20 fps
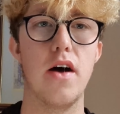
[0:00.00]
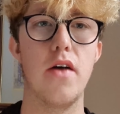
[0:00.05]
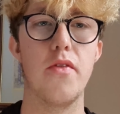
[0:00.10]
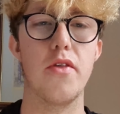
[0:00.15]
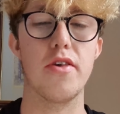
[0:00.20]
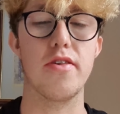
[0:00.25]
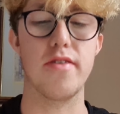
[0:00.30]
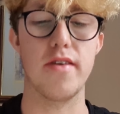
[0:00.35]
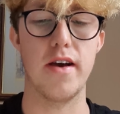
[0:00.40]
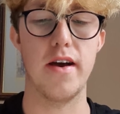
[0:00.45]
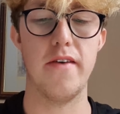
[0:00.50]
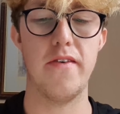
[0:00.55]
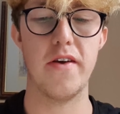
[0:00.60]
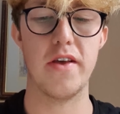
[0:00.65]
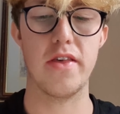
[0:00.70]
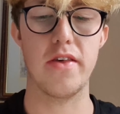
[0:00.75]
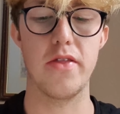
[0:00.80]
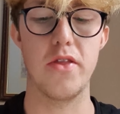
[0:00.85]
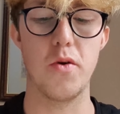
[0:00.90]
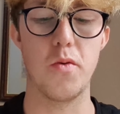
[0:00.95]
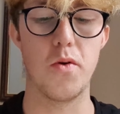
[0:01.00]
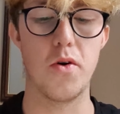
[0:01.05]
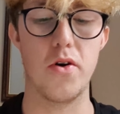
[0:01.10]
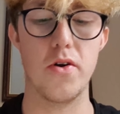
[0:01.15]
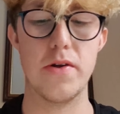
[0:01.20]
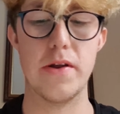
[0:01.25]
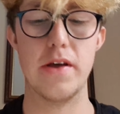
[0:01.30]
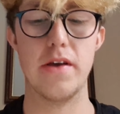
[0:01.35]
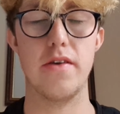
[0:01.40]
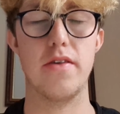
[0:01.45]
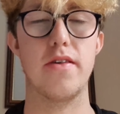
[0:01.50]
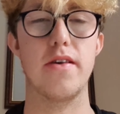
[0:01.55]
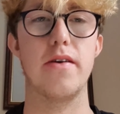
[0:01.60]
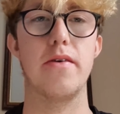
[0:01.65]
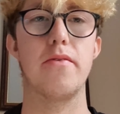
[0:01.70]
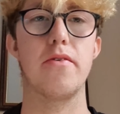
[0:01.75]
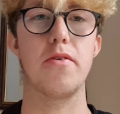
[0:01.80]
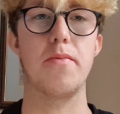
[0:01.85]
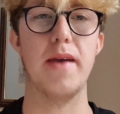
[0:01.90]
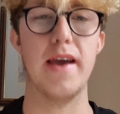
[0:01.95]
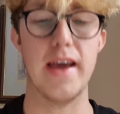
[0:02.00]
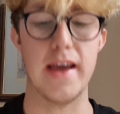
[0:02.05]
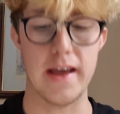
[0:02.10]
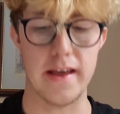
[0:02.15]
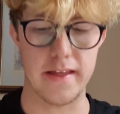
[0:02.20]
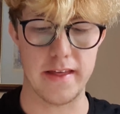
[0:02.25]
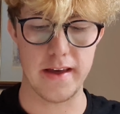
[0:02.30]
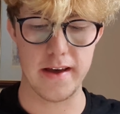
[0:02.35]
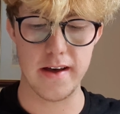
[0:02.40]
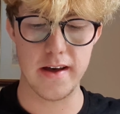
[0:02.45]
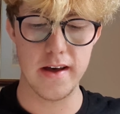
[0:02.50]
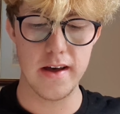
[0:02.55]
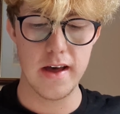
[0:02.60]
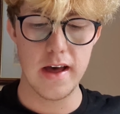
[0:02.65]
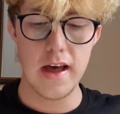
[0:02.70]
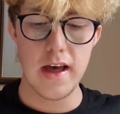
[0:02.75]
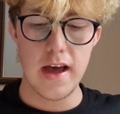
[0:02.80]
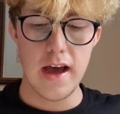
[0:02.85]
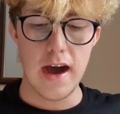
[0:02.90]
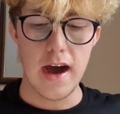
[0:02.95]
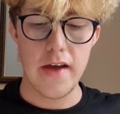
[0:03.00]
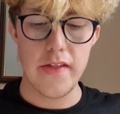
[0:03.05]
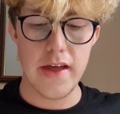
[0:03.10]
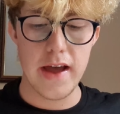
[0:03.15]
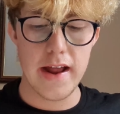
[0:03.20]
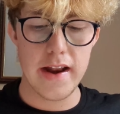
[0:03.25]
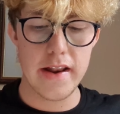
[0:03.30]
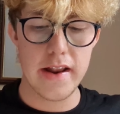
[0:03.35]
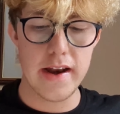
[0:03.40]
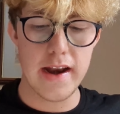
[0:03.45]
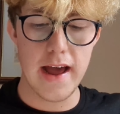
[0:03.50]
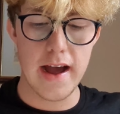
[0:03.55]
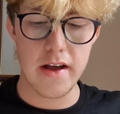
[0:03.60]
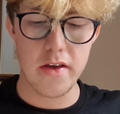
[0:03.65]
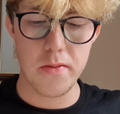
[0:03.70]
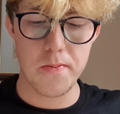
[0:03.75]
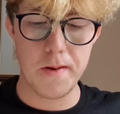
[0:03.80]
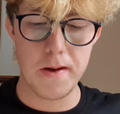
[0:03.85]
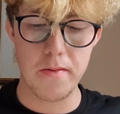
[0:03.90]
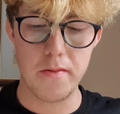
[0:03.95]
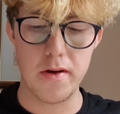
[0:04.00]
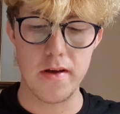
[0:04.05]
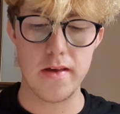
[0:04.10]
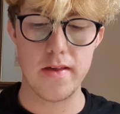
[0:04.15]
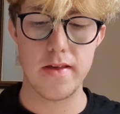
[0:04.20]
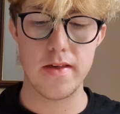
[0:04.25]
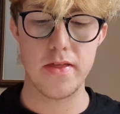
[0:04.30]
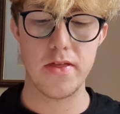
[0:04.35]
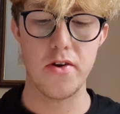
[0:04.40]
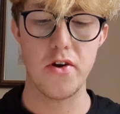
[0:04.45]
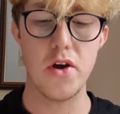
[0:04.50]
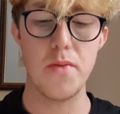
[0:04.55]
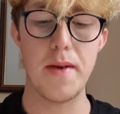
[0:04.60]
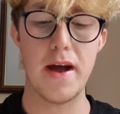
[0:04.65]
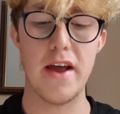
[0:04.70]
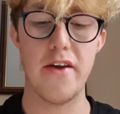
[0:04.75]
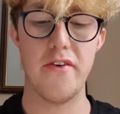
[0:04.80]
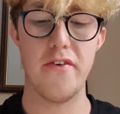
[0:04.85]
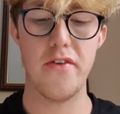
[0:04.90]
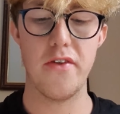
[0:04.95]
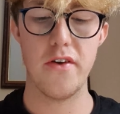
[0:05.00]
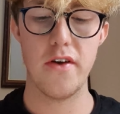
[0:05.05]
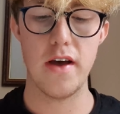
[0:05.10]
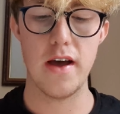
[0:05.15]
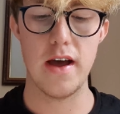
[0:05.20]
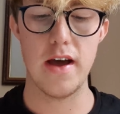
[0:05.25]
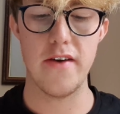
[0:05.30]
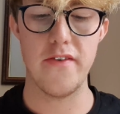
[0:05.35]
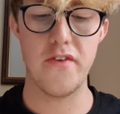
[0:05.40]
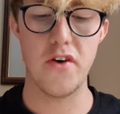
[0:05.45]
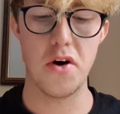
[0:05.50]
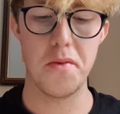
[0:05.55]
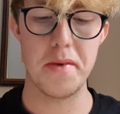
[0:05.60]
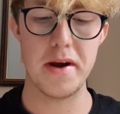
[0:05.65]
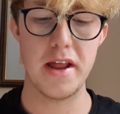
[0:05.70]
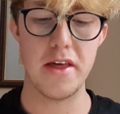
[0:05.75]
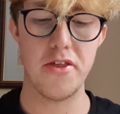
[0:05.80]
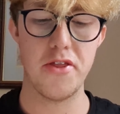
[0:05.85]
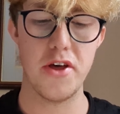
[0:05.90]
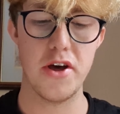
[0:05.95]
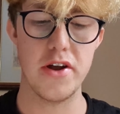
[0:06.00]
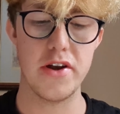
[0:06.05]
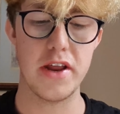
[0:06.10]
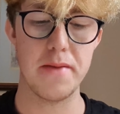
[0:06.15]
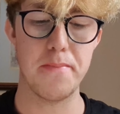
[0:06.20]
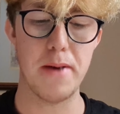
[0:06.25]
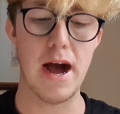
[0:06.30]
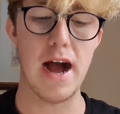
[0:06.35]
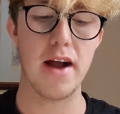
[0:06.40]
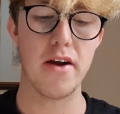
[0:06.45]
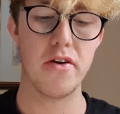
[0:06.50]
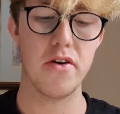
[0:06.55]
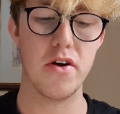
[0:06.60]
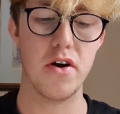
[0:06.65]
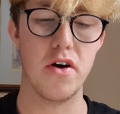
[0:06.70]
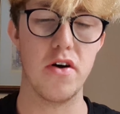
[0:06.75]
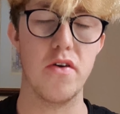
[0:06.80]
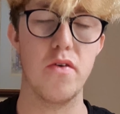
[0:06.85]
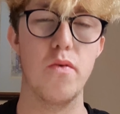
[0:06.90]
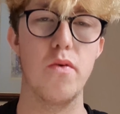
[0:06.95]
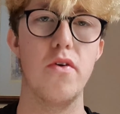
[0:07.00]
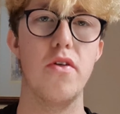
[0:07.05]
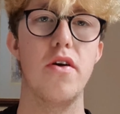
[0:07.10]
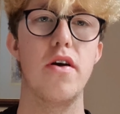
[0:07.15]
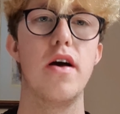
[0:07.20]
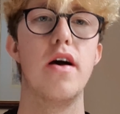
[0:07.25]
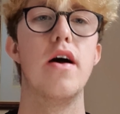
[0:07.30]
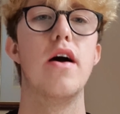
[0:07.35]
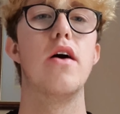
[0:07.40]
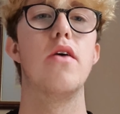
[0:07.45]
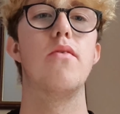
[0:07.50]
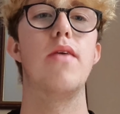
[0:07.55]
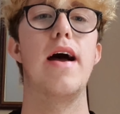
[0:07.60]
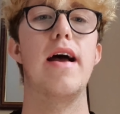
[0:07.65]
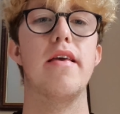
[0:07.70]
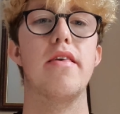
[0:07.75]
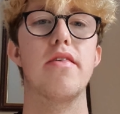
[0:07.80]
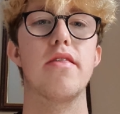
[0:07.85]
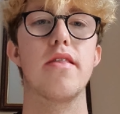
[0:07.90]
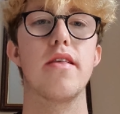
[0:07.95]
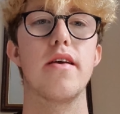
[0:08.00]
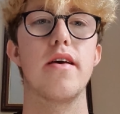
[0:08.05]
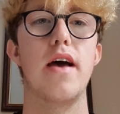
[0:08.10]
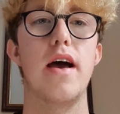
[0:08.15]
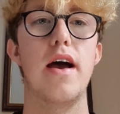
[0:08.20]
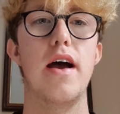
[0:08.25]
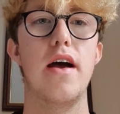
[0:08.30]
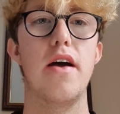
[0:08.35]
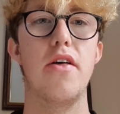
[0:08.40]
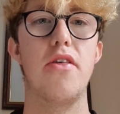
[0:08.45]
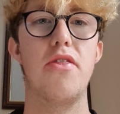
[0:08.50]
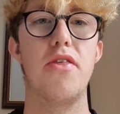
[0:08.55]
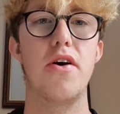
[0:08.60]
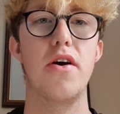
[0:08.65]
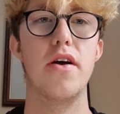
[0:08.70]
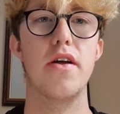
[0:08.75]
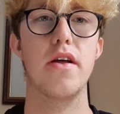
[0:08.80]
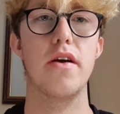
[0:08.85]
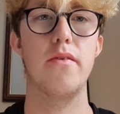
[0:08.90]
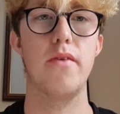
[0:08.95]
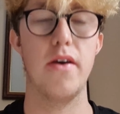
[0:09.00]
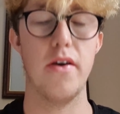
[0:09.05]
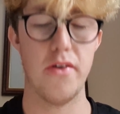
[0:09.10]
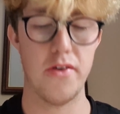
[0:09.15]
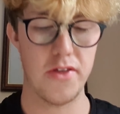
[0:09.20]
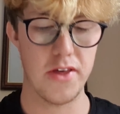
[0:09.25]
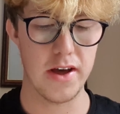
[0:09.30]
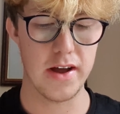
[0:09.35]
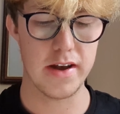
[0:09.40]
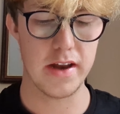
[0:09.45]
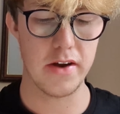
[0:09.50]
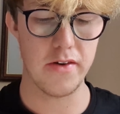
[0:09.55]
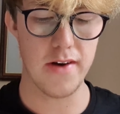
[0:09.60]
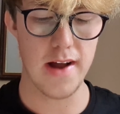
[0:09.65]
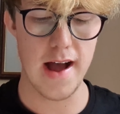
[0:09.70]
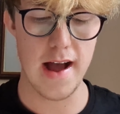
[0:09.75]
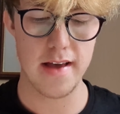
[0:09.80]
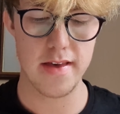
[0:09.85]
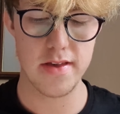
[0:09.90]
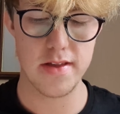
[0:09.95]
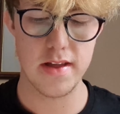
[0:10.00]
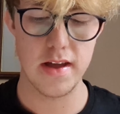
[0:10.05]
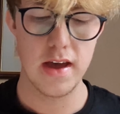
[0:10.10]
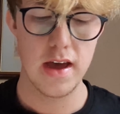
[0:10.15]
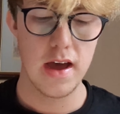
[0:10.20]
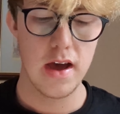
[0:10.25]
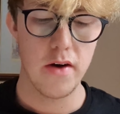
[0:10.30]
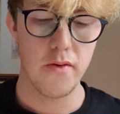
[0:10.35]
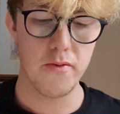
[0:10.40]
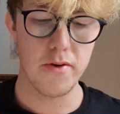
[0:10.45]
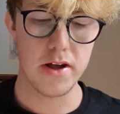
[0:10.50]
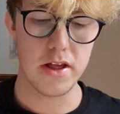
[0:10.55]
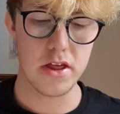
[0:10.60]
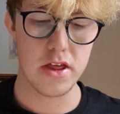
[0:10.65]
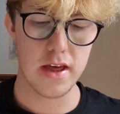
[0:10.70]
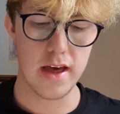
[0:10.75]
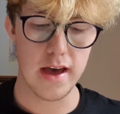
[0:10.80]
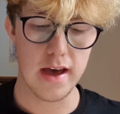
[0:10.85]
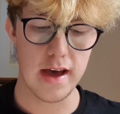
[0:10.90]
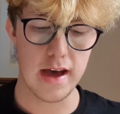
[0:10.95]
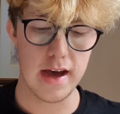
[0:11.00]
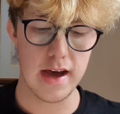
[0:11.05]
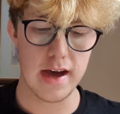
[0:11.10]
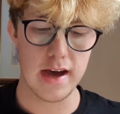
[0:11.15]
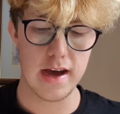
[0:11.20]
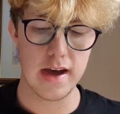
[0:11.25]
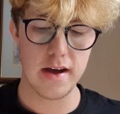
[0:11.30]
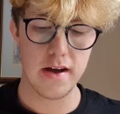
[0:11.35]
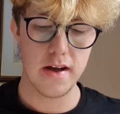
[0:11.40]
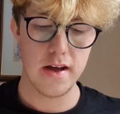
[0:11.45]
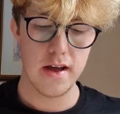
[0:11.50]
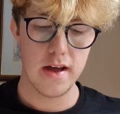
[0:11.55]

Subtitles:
the surface of the water, so it was a bit easier. And then the next bit was 3 by 4 minute 30 back crawl rest, with 30 rest, which I